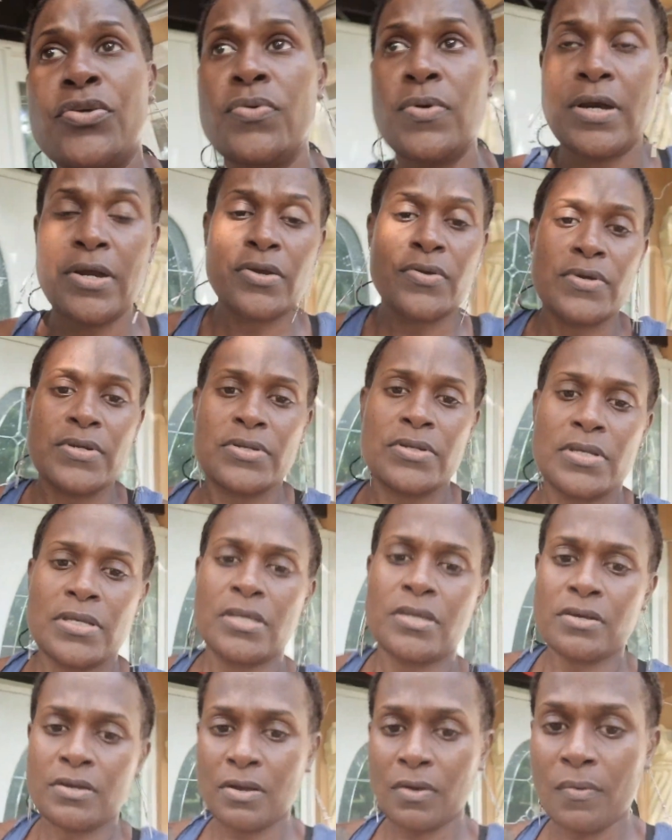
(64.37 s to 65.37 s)
you are going to
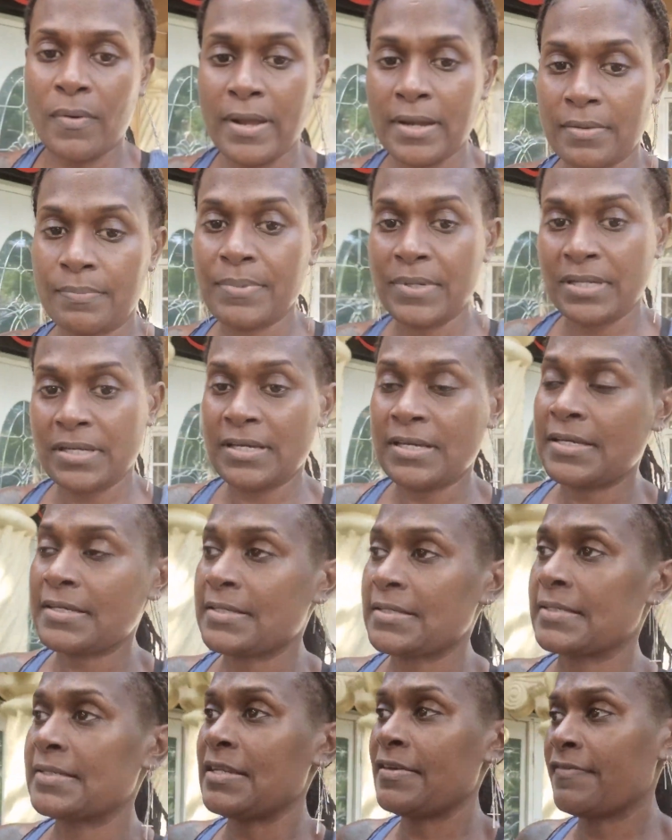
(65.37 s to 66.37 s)
hear quite a bit of
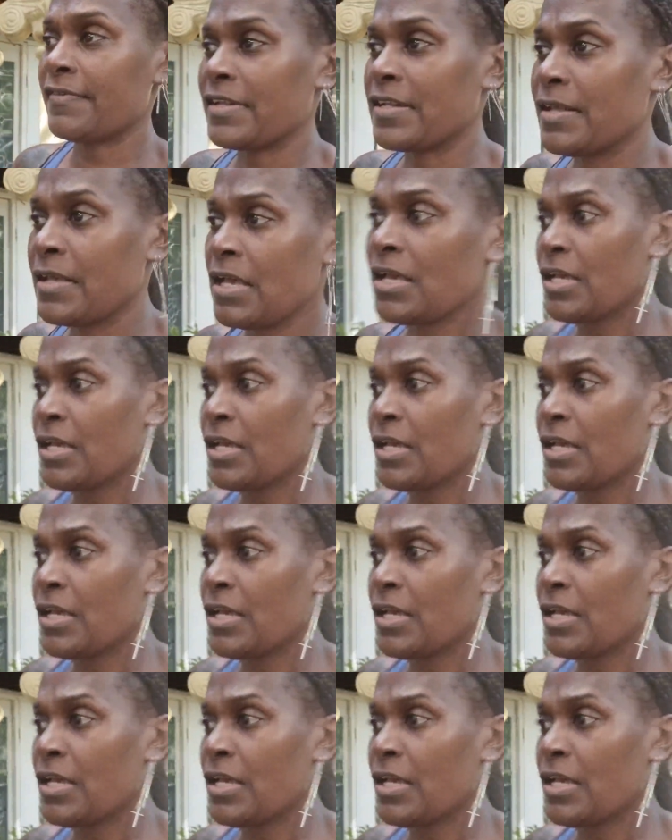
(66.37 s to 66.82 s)
sniffing.